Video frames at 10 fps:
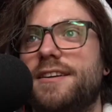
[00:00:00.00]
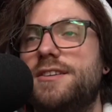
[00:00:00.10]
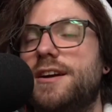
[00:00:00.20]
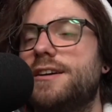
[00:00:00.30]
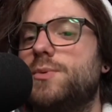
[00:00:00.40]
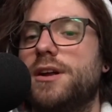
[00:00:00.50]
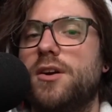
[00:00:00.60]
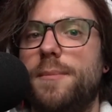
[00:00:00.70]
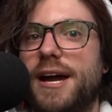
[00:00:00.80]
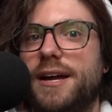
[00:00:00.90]
You guys want to
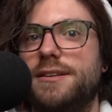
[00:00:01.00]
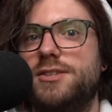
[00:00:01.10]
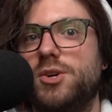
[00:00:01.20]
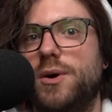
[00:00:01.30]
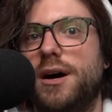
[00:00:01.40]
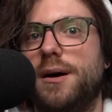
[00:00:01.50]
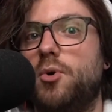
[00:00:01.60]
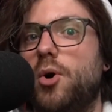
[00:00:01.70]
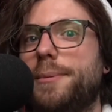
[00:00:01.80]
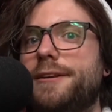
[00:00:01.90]
go back into
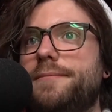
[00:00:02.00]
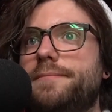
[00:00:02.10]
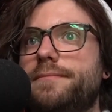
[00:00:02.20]
morbid?